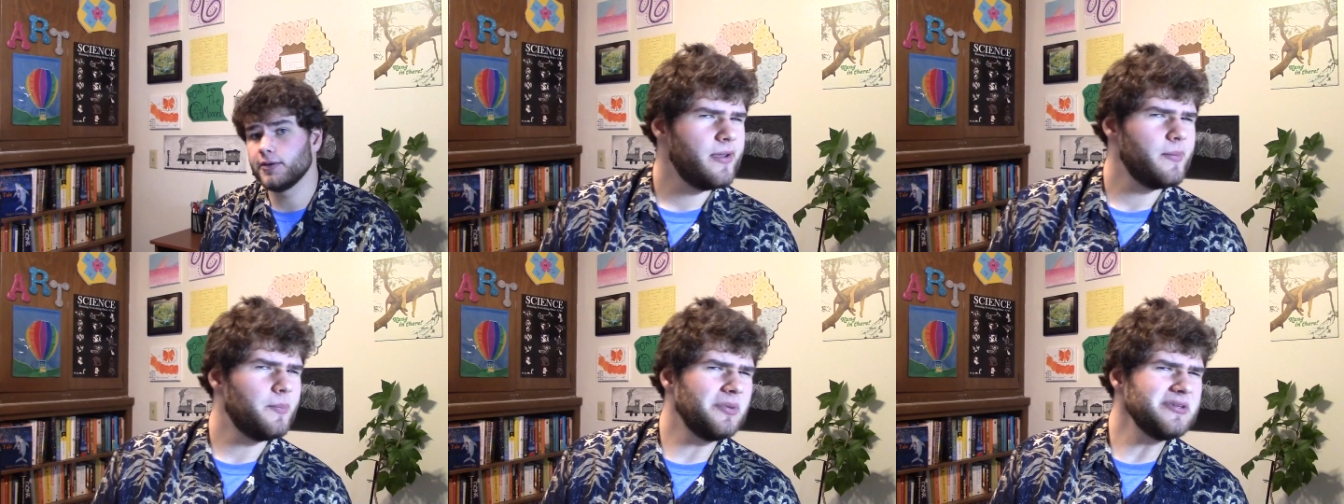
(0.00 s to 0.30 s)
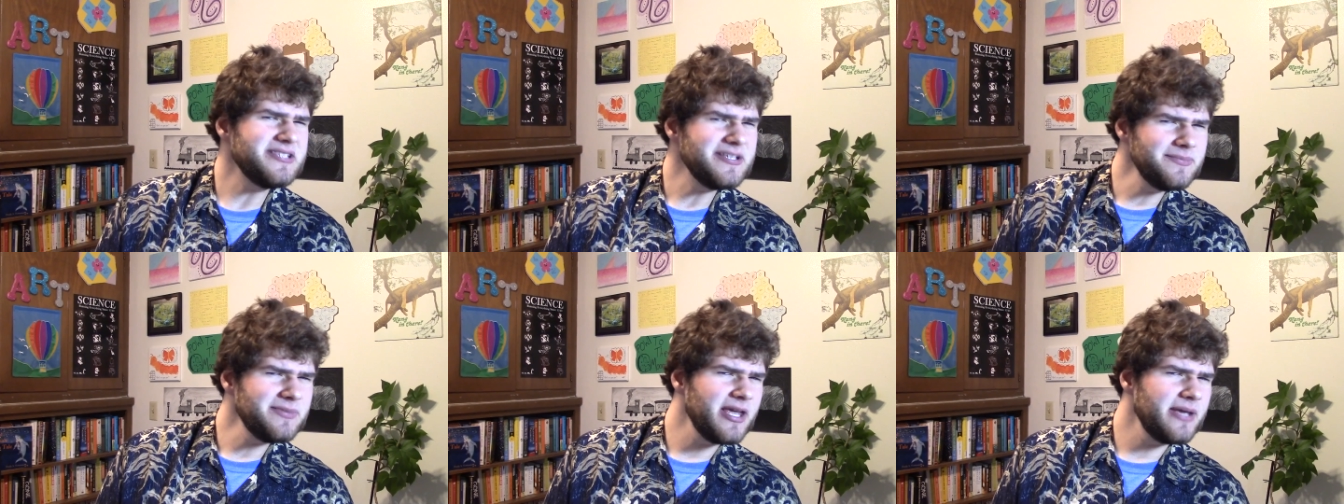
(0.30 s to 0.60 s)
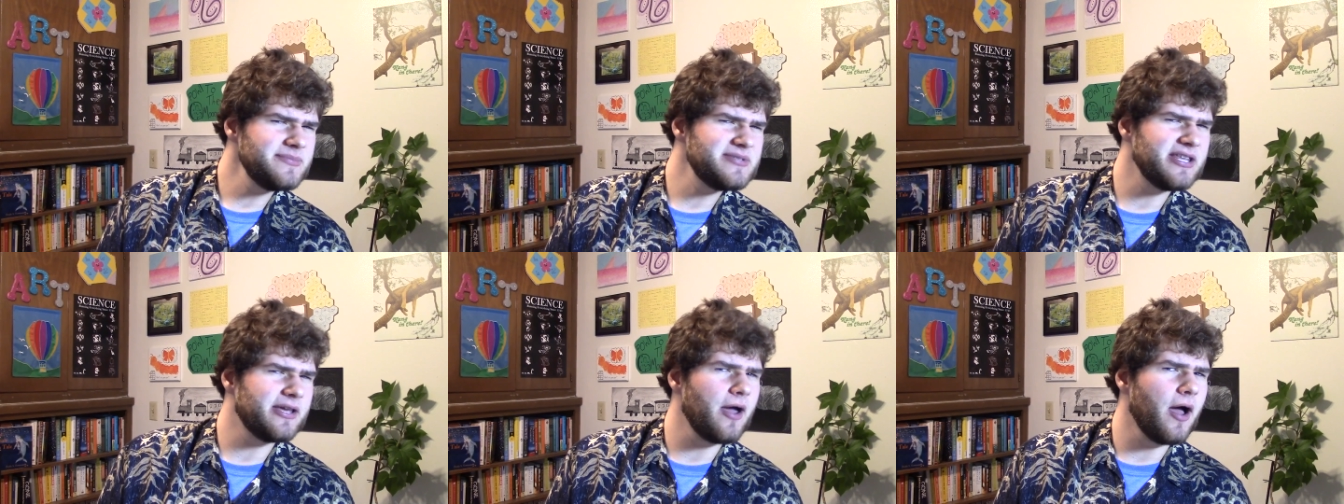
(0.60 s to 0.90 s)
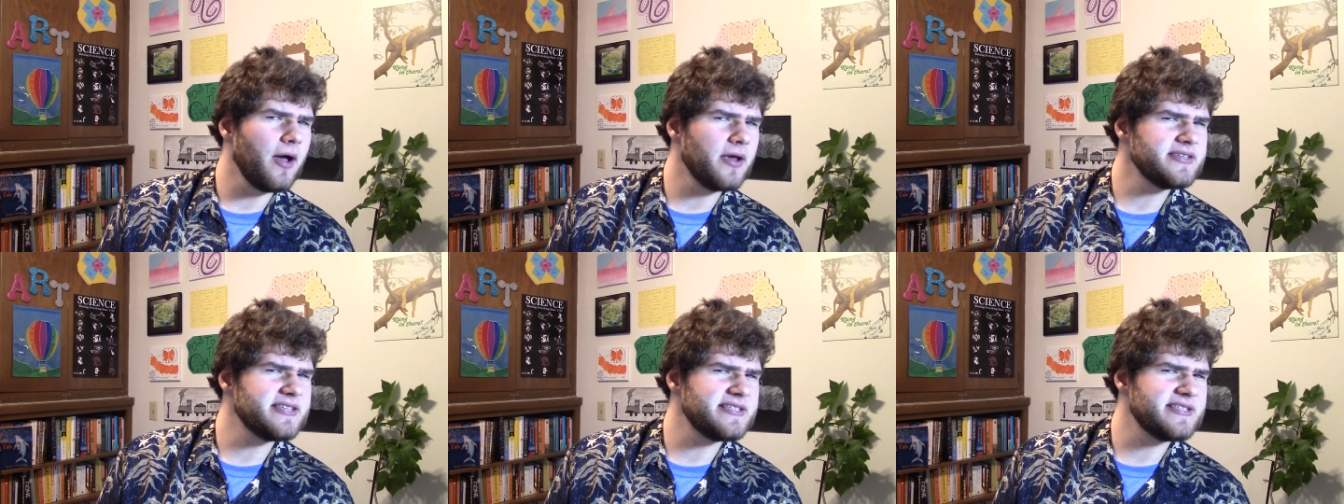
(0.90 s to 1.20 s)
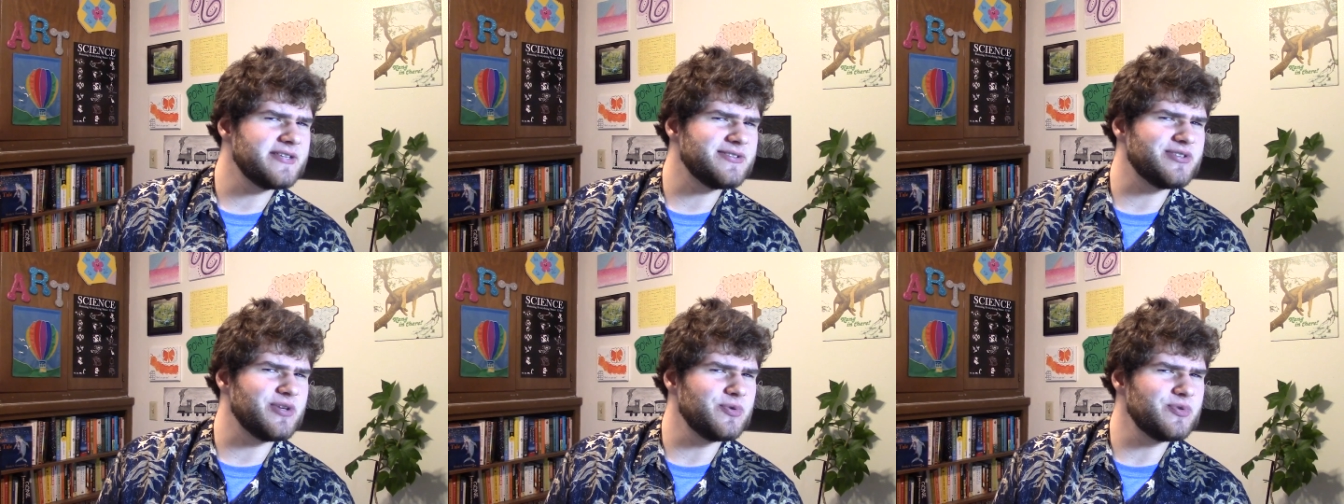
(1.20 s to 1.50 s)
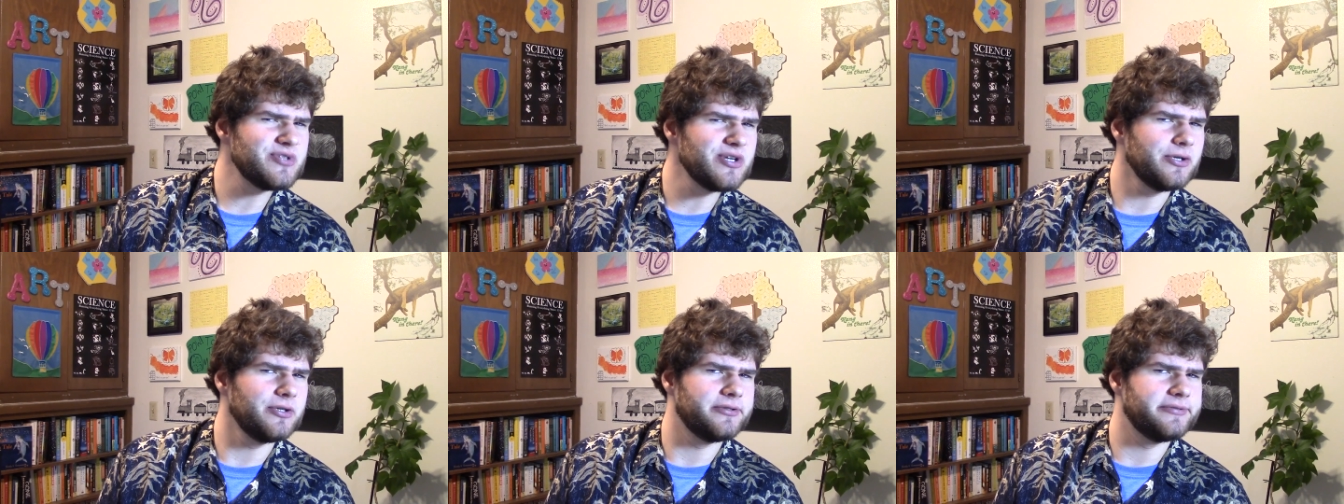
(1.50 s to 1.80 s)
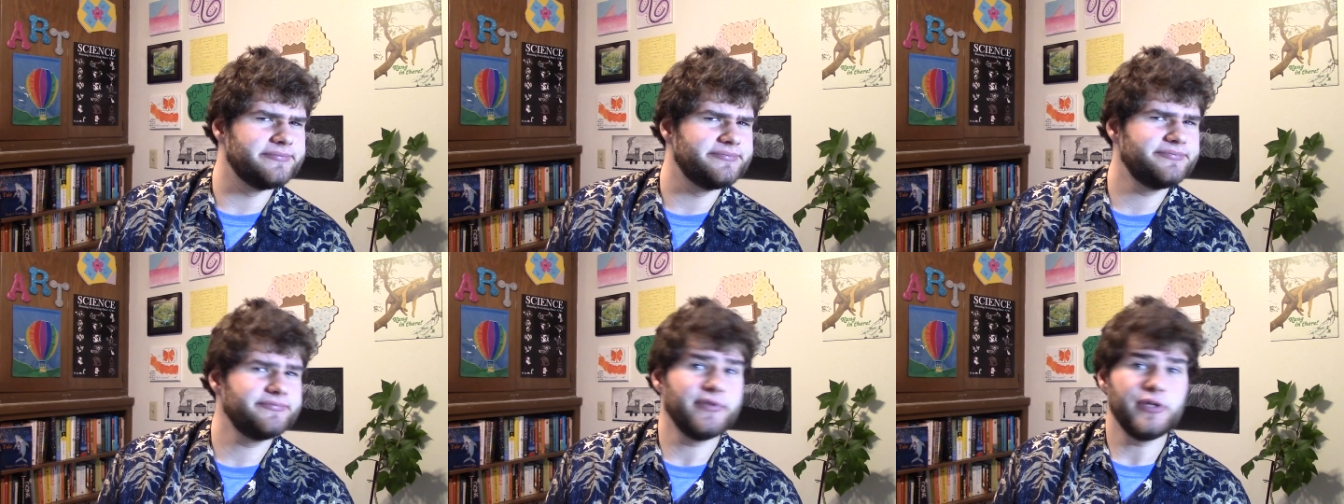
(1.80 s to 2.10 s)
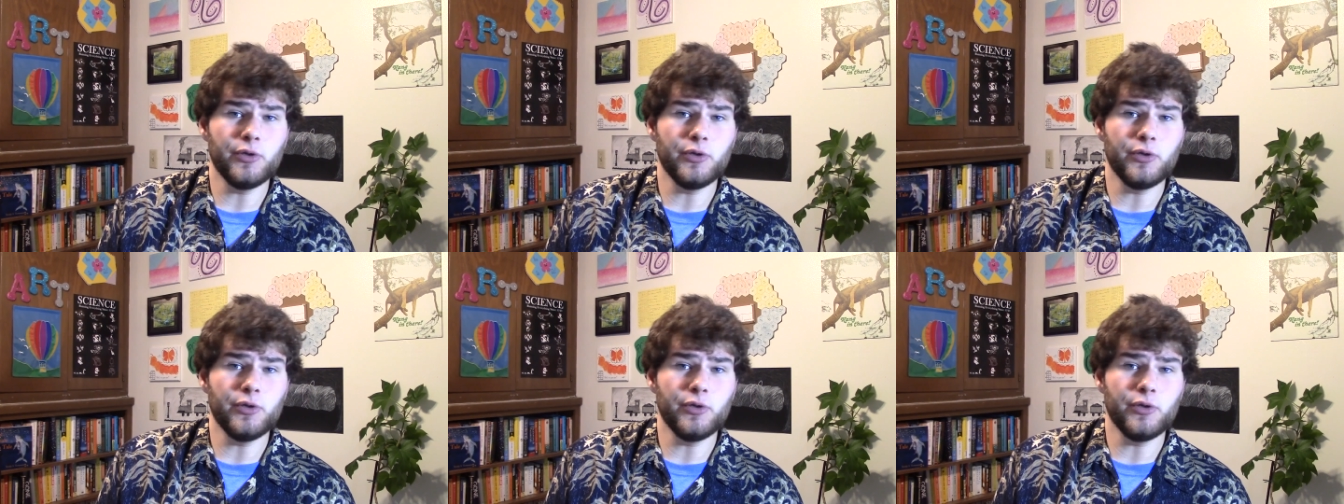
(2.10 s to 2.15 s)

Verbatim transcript: But sometimes the cause isn't so certain.